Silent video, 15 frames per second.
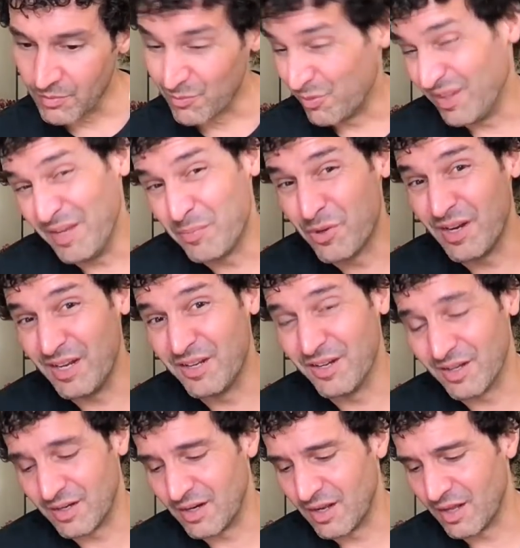Really pretty
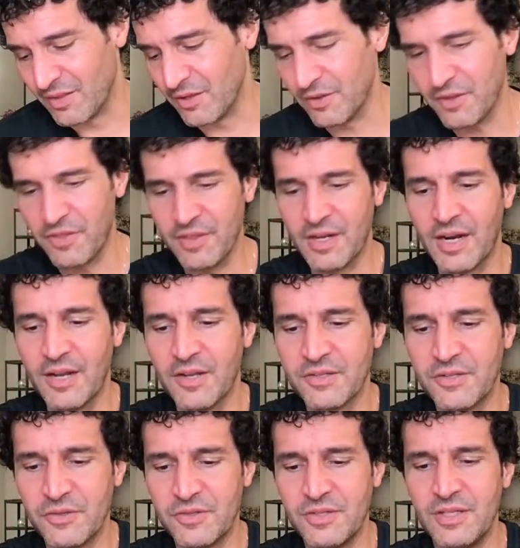good. The only thing that I
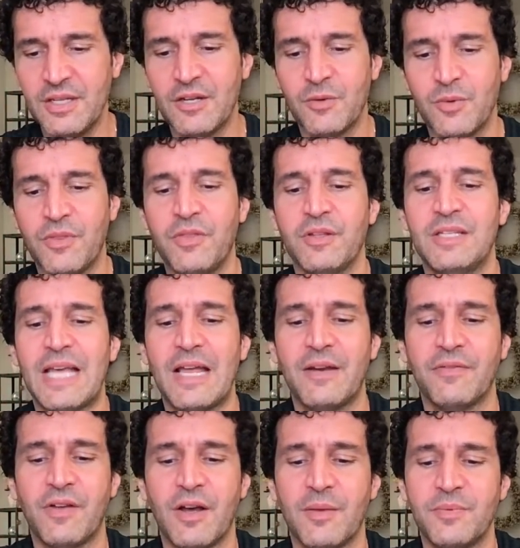also see here with the Ten
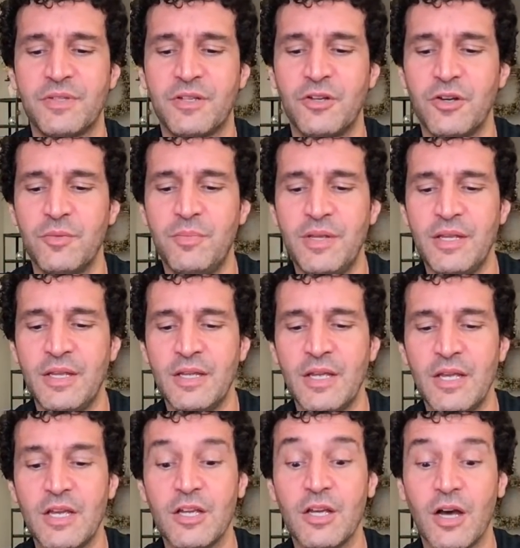of Cups could be
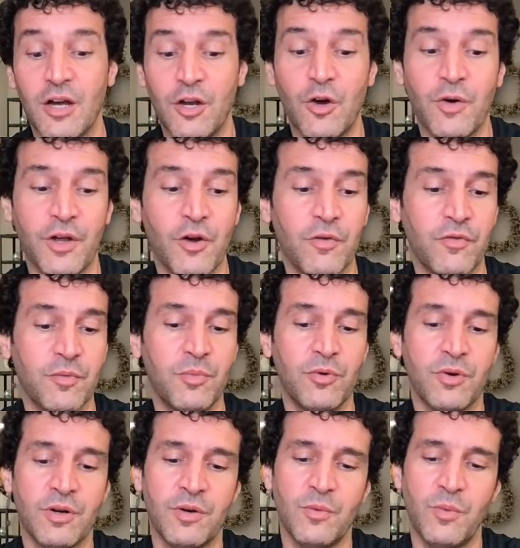going
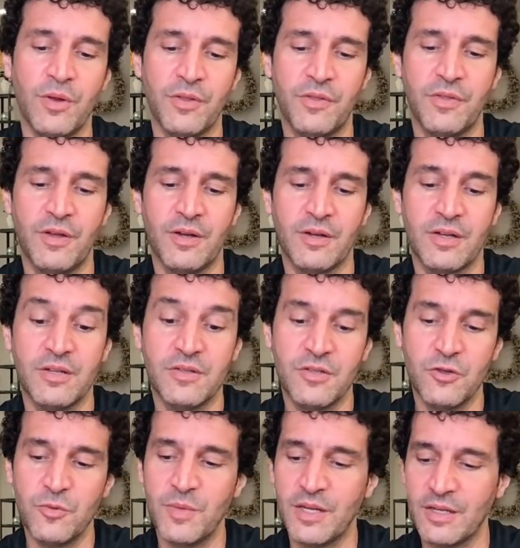overboard with
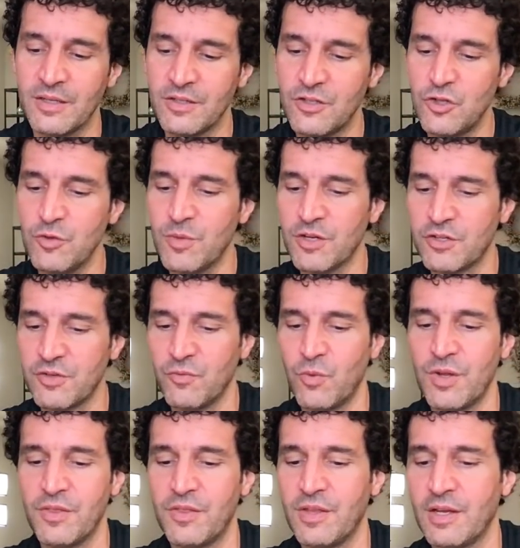consuming too much of
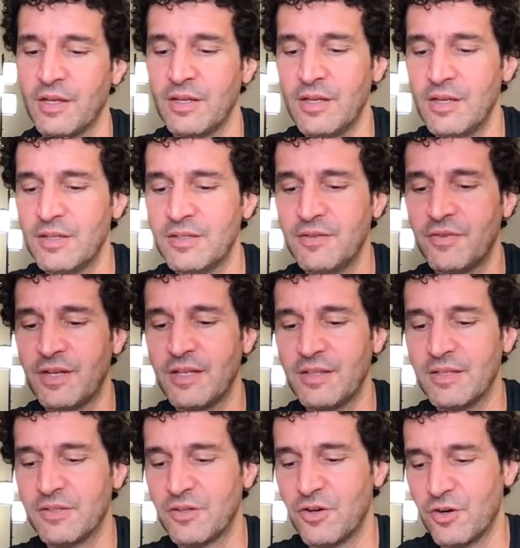one thing. See if I can get
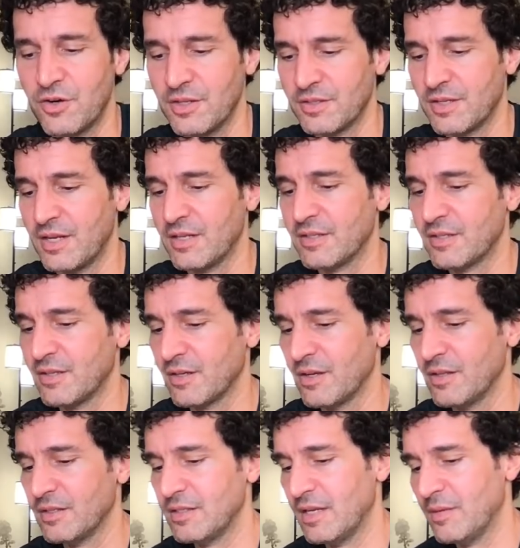this card. It's kind of stuck on
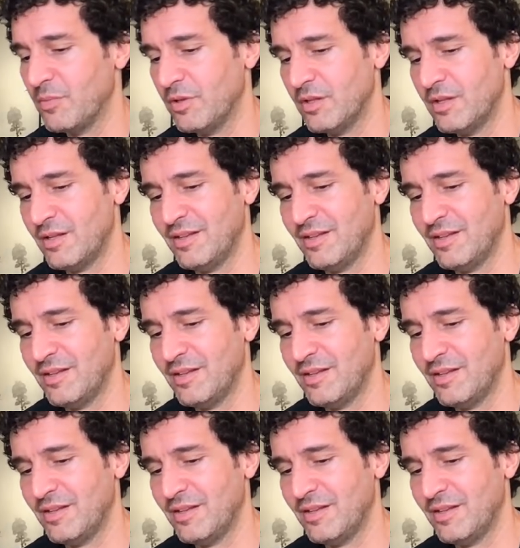the table.